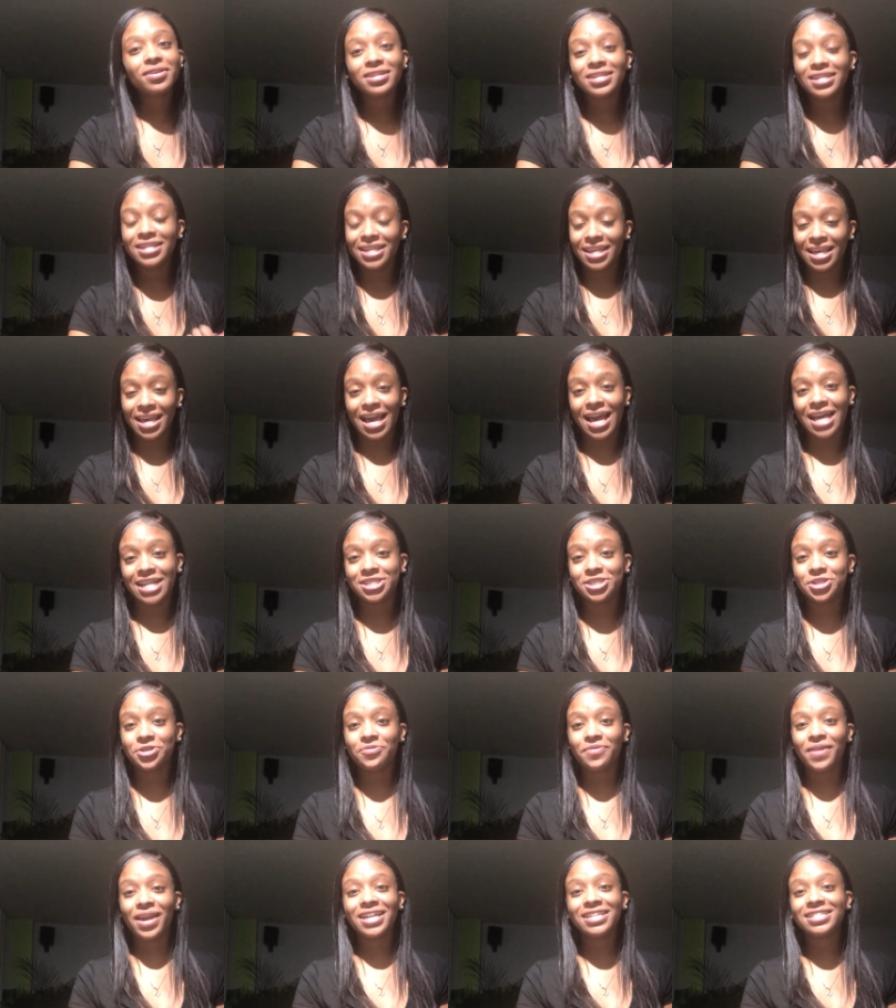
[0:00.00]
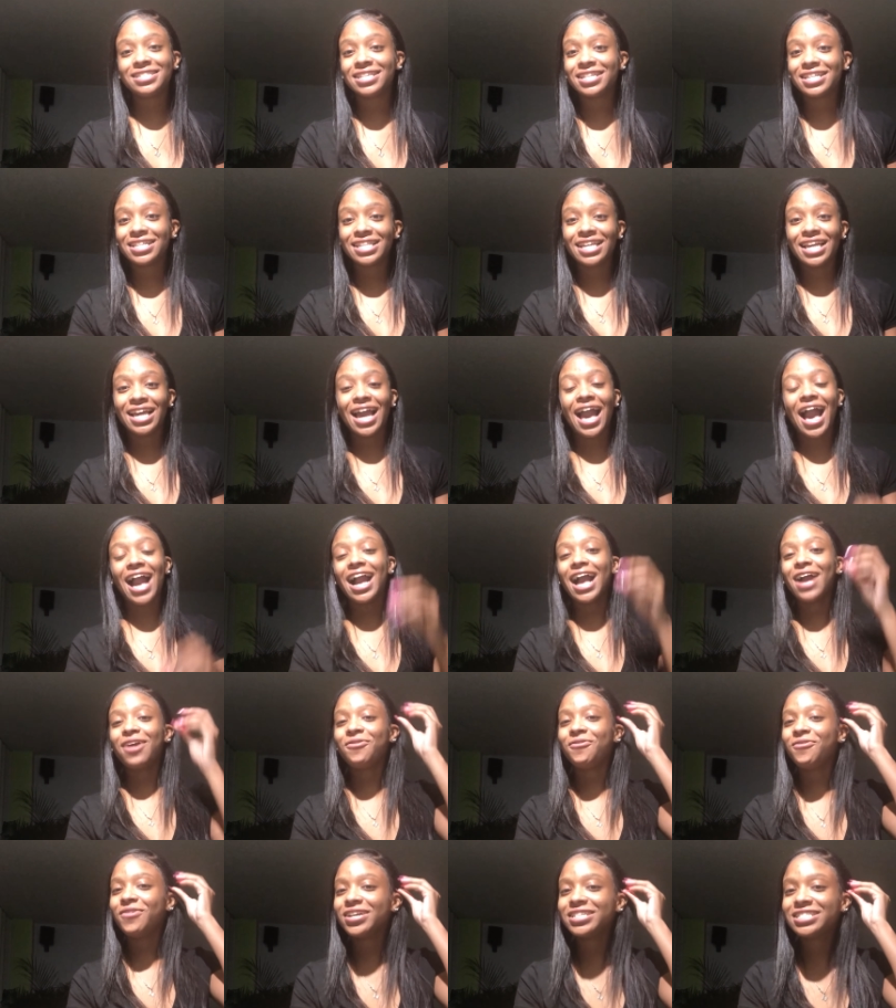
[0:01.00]
yeah, so basically, I
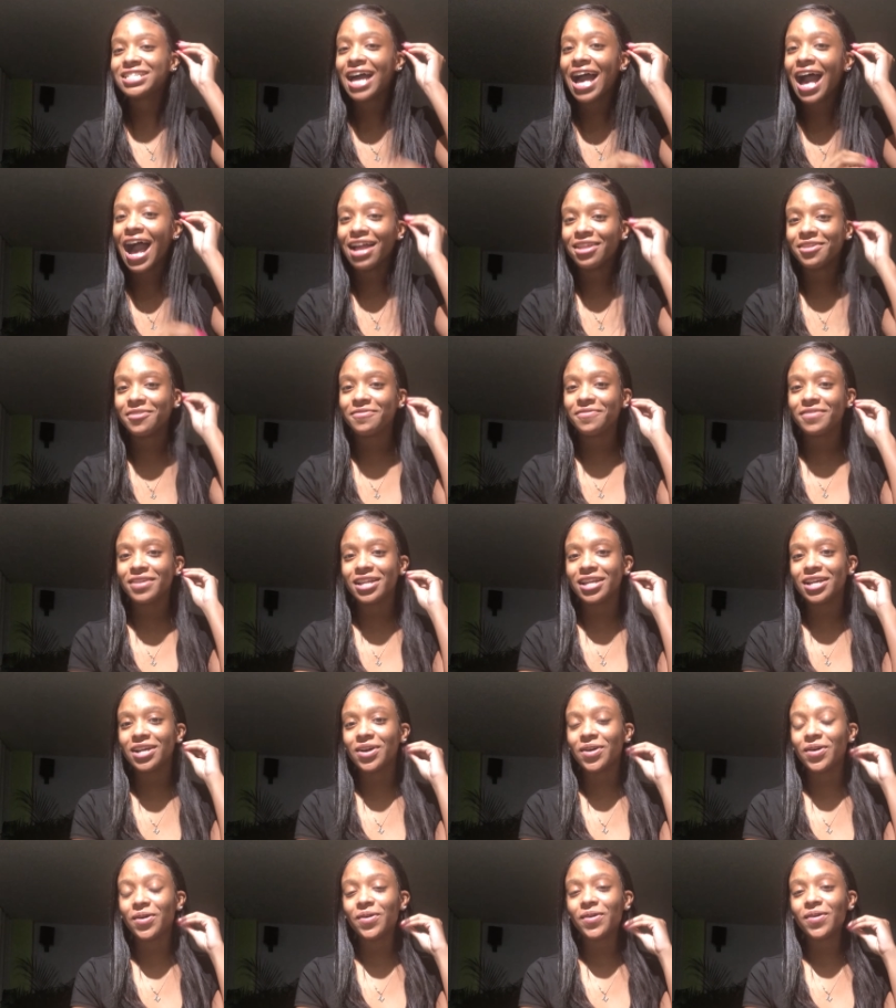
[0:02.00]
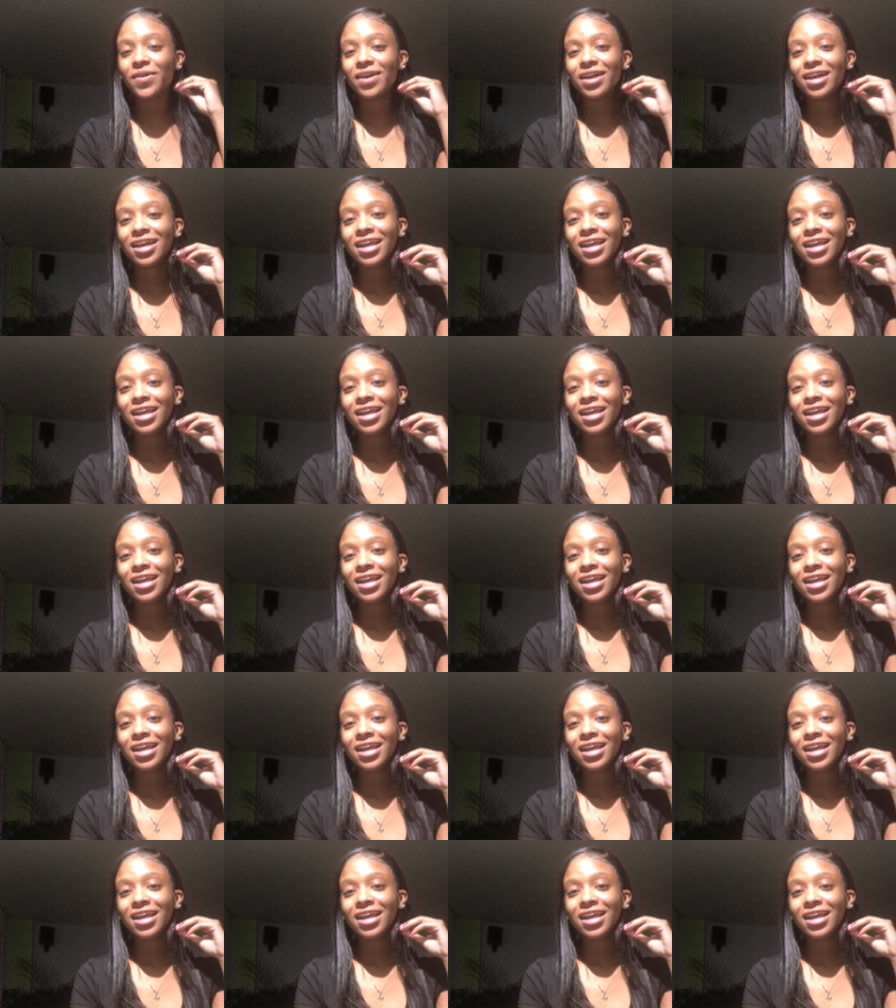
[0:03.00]
wish I had the video.